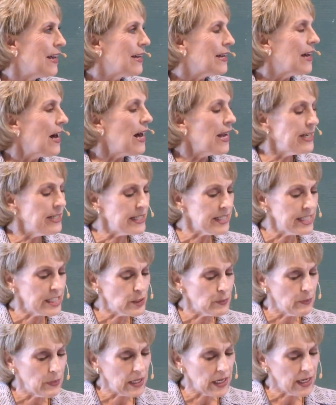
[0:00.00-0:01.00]
Kindness
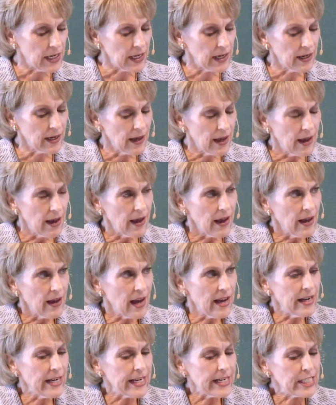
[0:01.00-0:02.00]
being
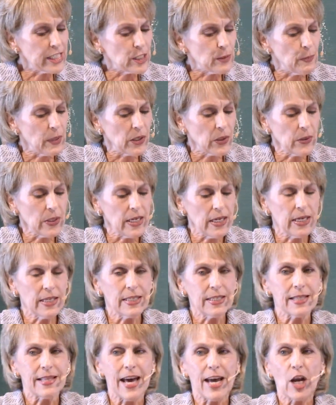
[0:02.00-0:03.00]
an
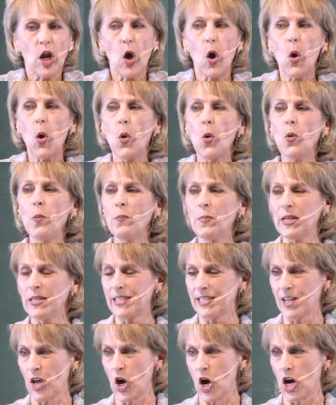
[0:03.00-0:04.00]
experience that
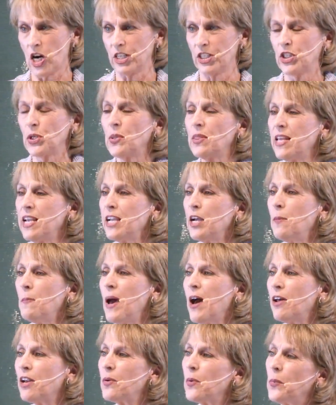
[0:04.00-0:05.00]
opens the heart. So think
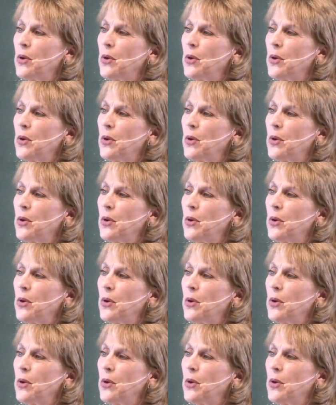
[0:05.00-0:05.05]
about it.